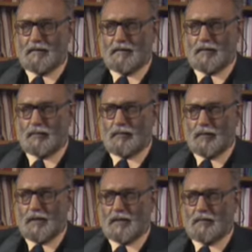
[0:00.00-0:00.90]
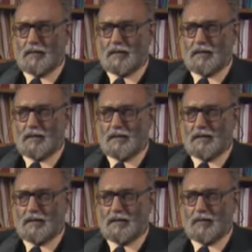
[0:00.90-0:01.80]
a good man, but he
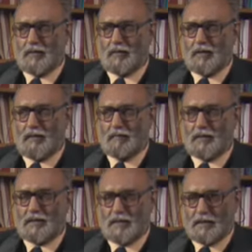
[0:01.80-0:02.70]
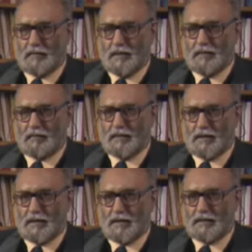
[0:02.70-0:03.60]
did not have many of the
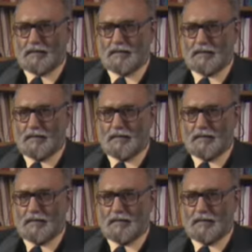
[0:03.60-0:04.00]
ideas.